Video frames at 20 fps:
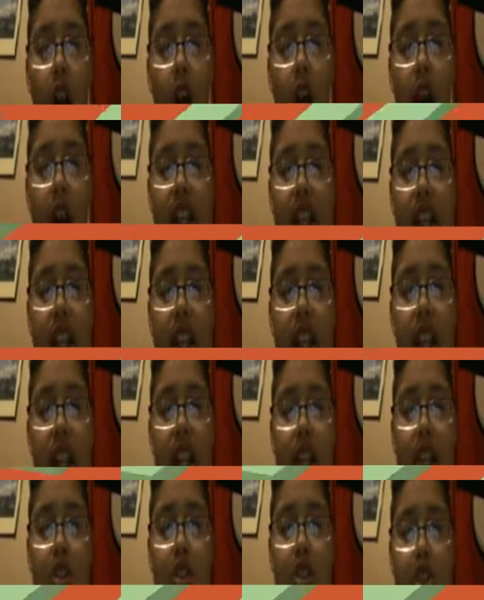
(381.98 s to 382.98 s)
I
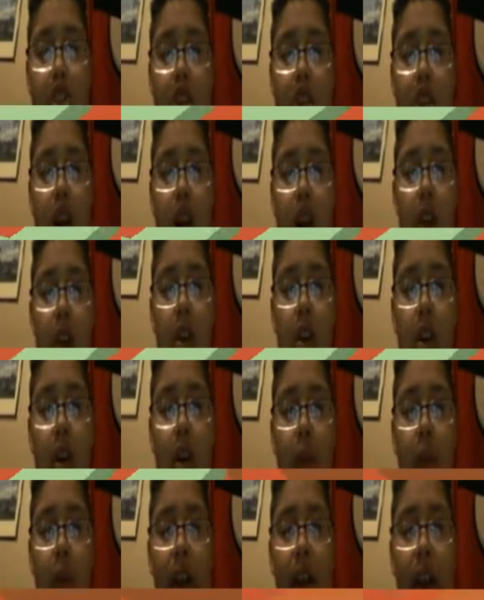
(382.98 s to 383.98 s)
get ya.
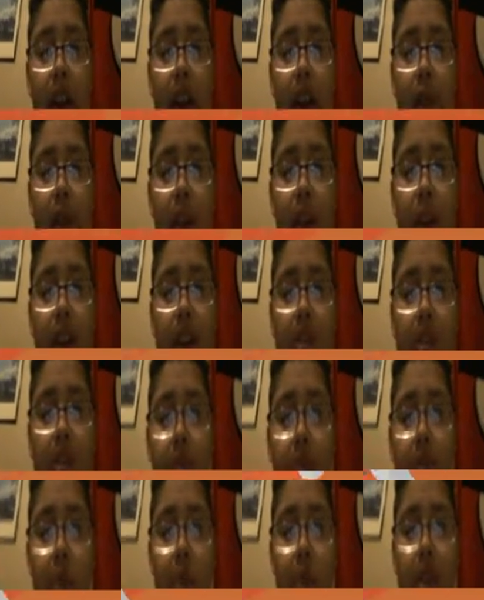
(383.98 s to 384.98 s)
Oh my god, we might
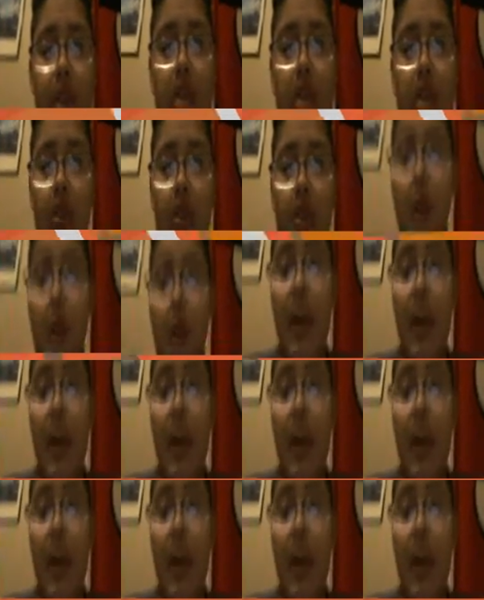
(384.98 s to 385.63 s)
actually do this. Oh